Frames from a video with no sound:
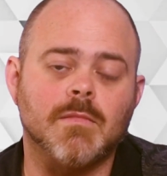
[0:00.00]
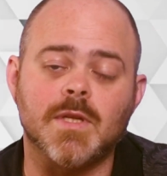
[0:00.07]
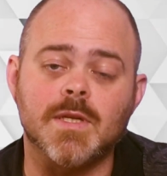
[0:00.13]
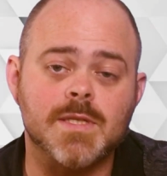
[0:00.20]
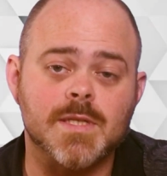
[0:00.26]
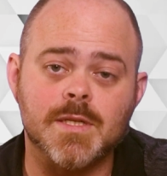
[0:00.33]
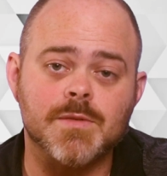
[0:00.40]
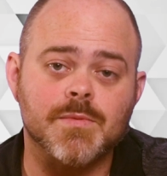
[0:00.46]

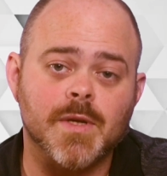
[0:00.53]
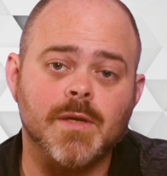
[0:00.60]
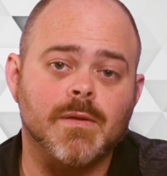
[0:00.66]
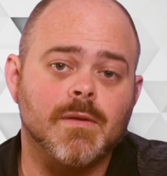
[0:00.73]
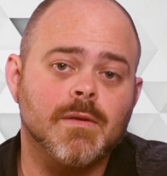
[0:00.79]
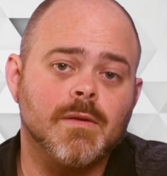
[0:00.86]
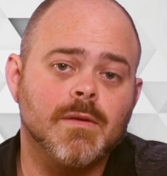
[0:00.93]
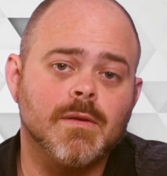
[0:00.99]
This is
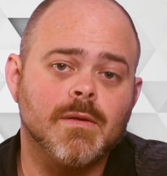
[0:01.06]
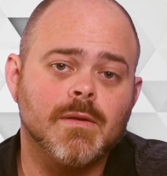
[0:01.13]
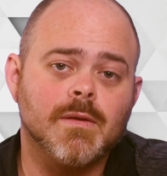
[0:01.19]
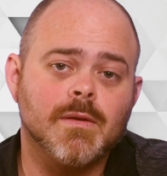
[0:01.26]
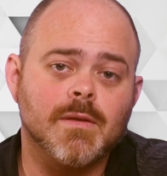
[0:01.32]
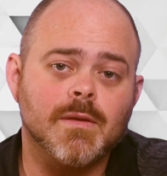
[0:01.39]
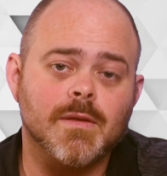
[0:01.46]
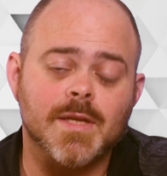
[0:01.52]
real.
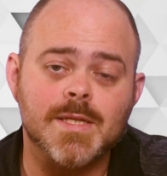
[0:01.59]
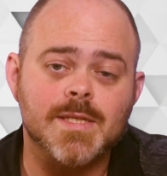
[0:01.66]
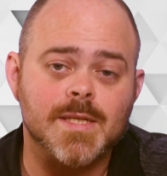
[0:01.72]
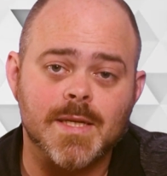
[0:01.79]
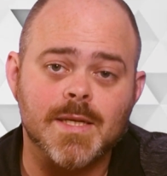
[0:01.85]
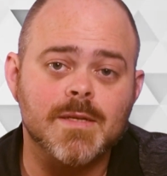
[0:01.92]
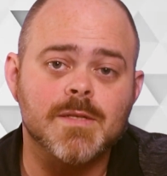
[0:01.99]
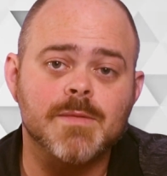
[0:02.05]
This
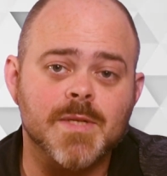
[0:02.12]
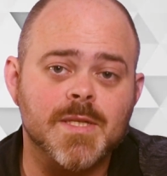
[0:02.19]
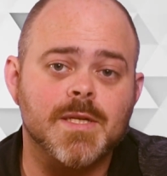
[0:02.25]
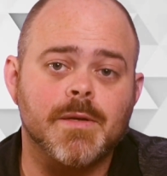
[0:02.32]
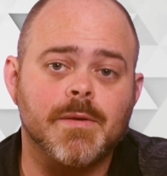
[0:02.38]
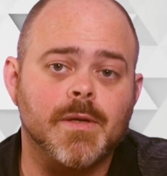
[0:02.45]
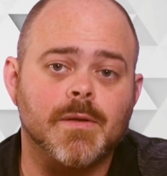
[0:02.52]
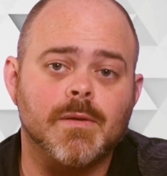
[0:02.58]
is
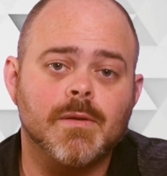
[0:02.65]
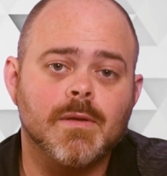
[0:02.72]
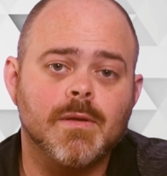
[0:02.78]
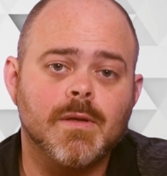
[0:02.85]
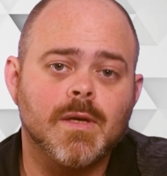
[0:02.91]
material.